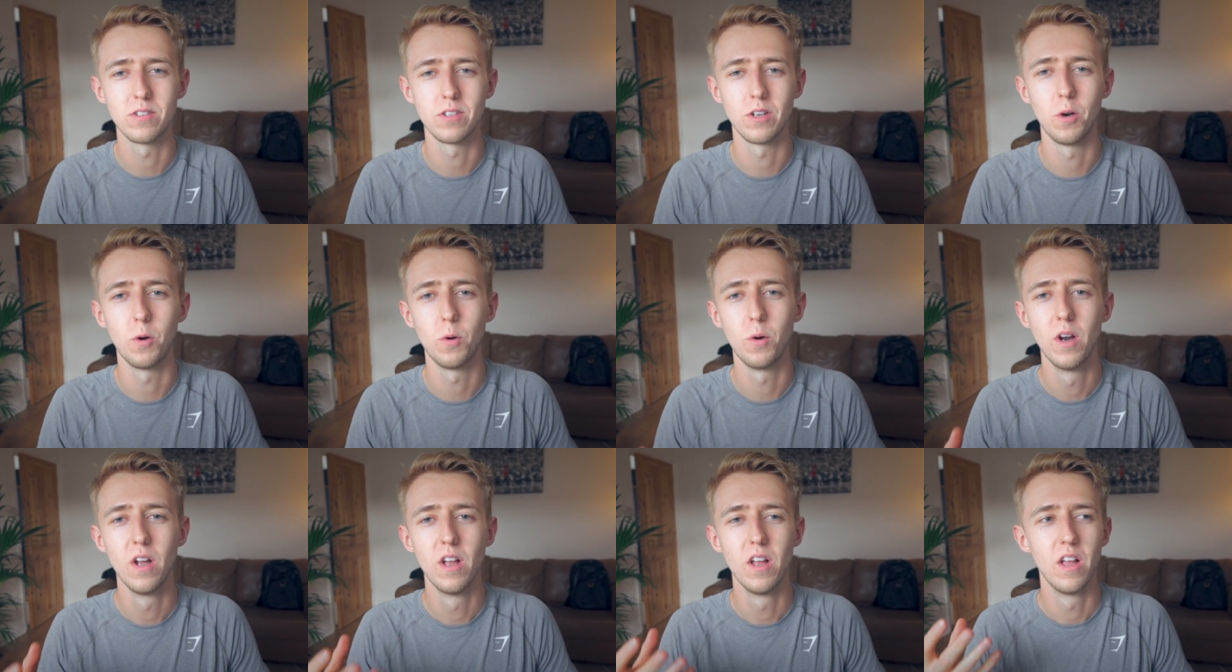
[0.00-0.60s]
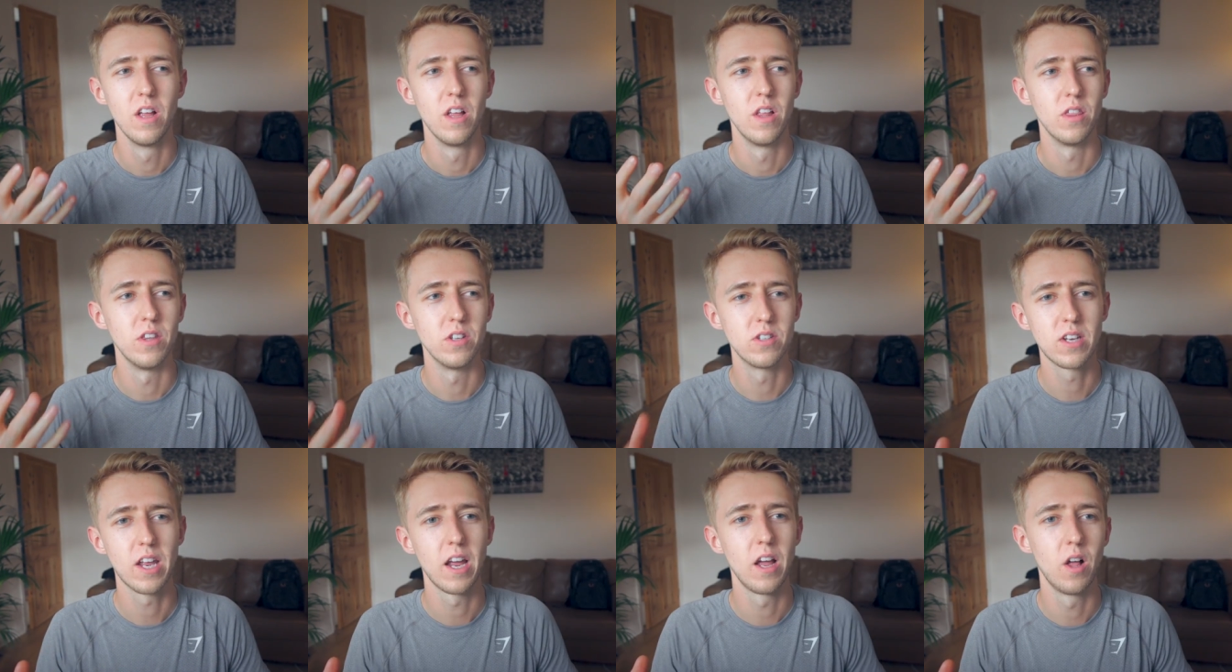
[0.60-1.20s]
So the
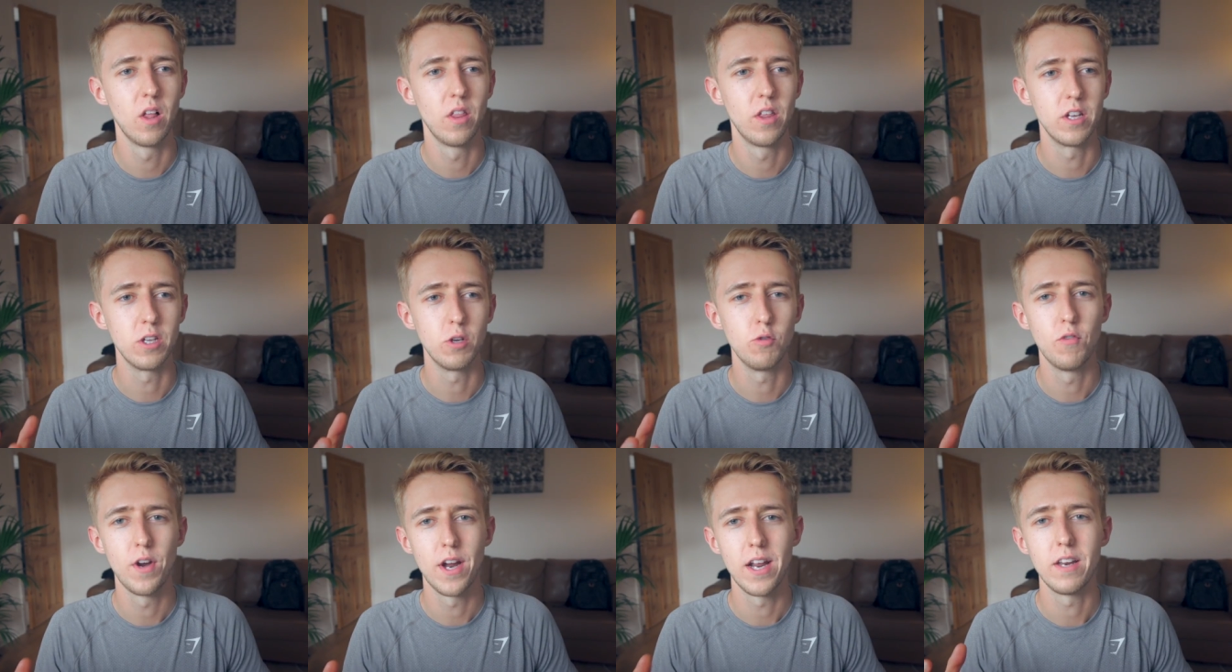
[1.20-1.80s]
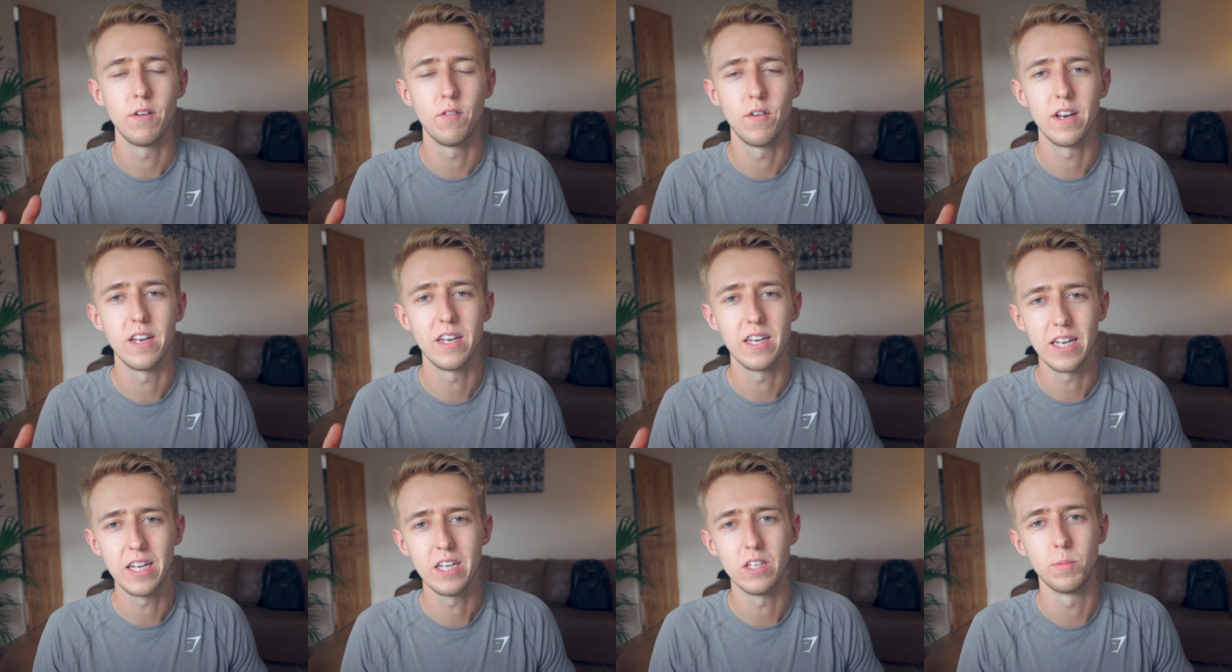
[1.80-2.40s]
skill that you really, really
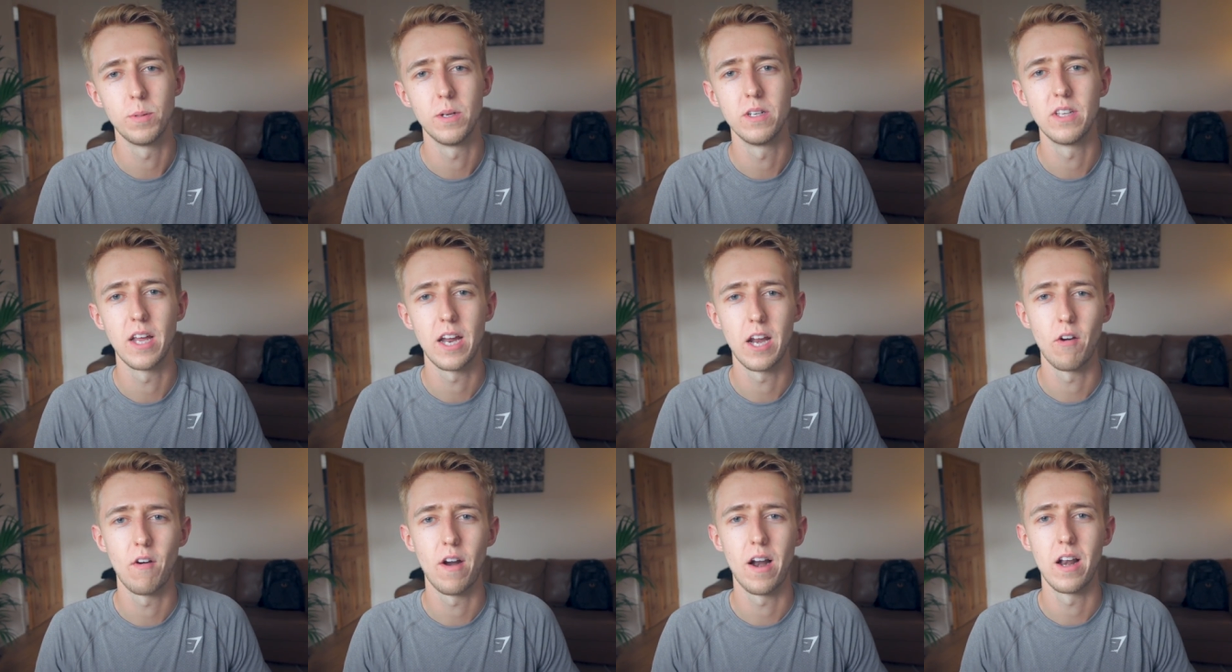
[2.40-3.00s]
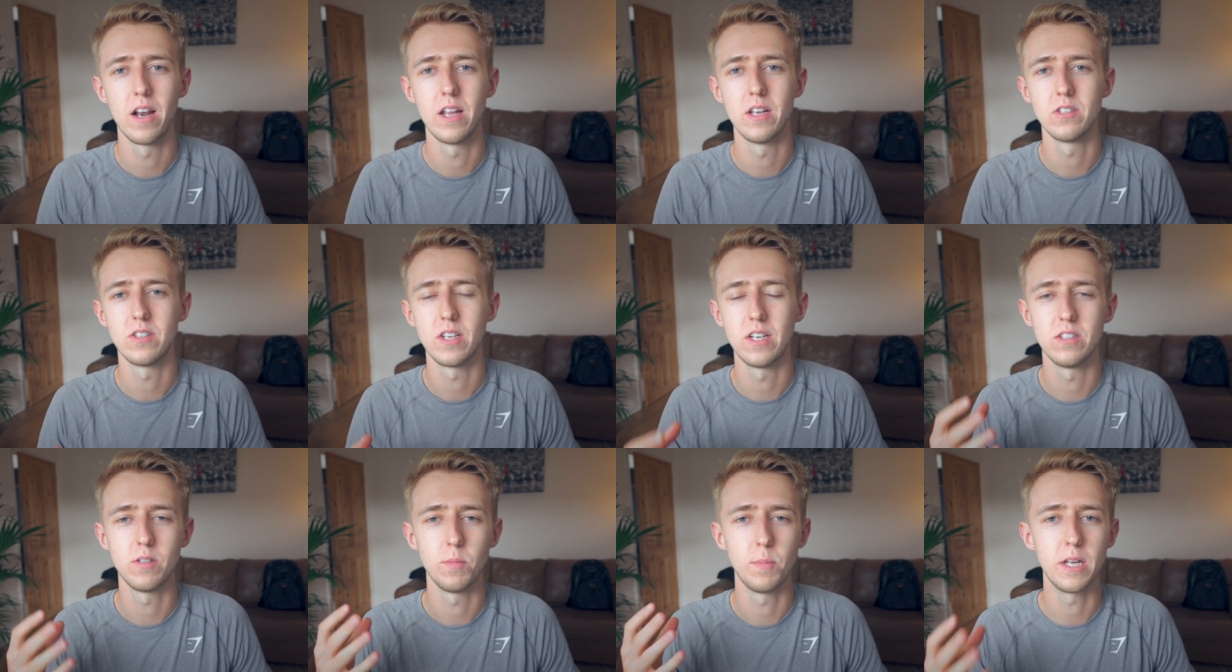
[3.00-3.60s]
need to be a data
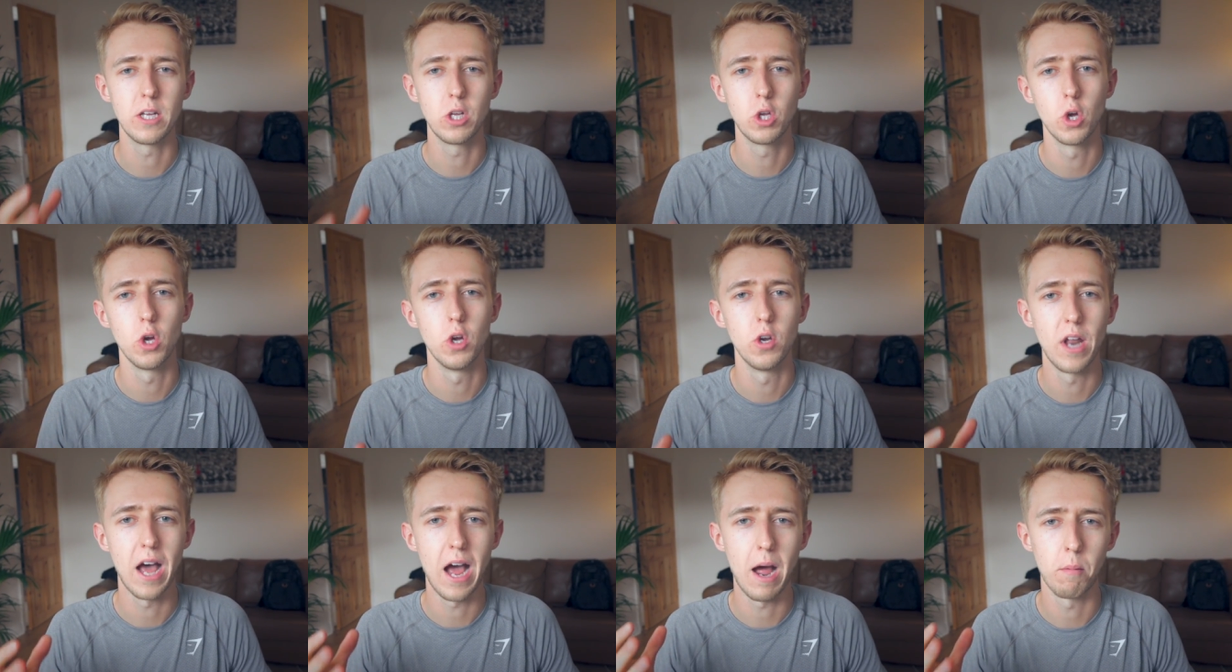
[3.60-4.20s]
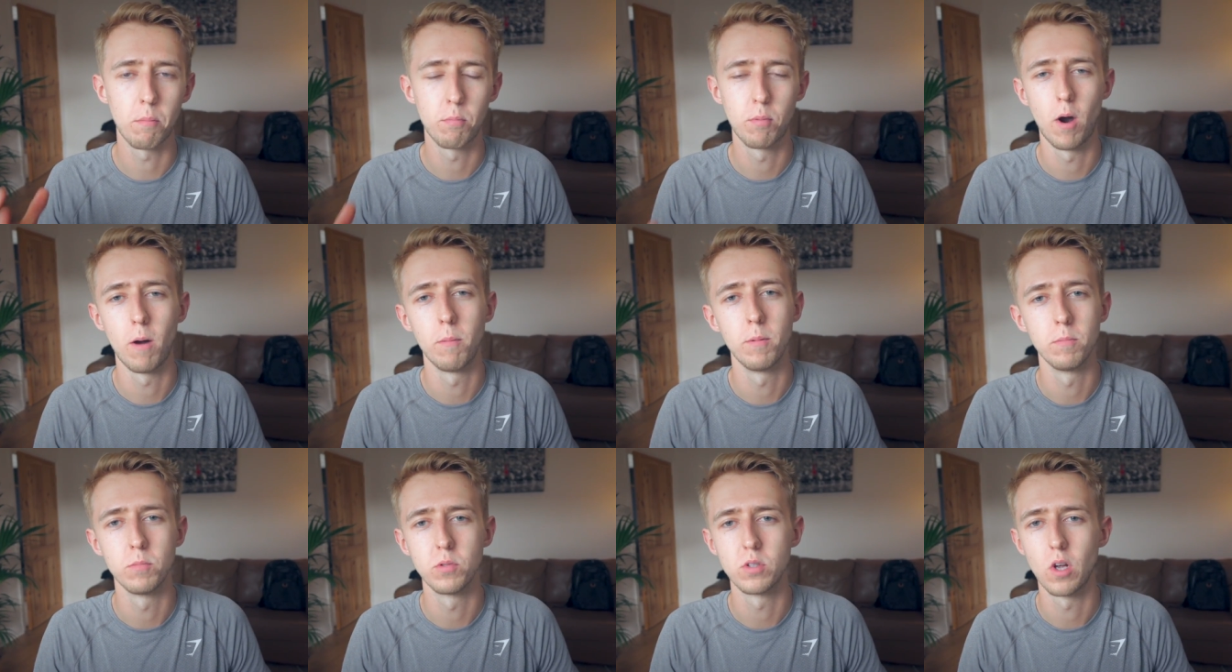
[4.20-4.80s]
analyst is to be good at
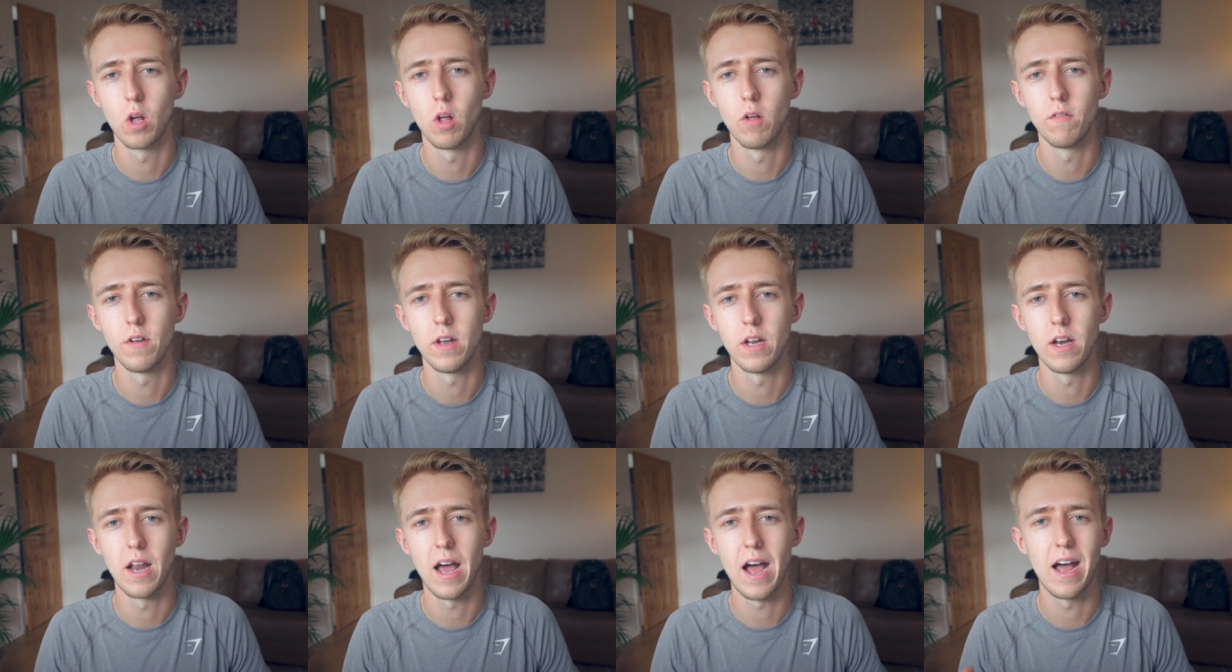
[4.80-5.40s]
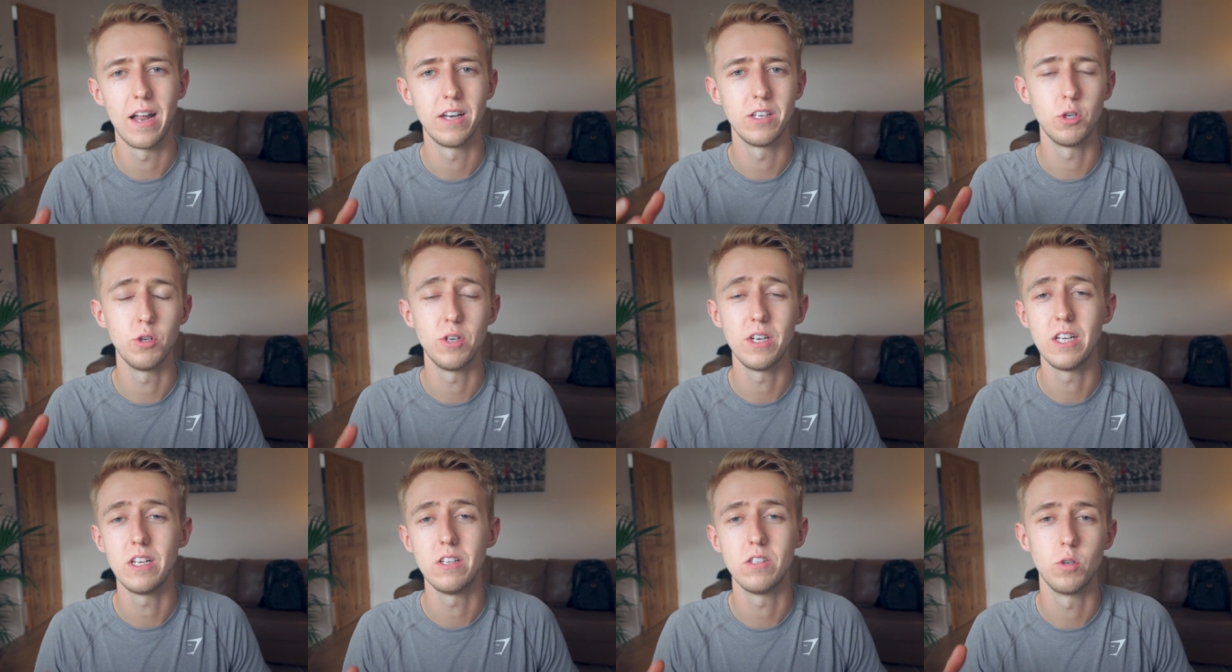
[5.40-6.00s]
problem solving, and you
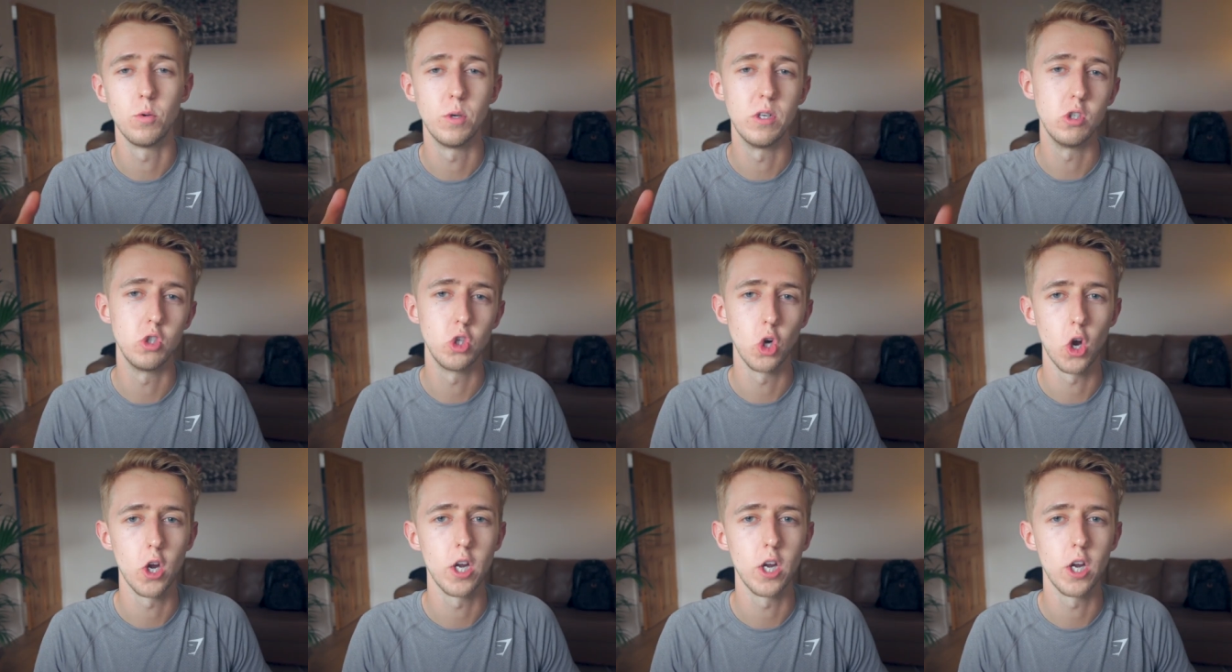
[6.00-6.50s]
need to enjoy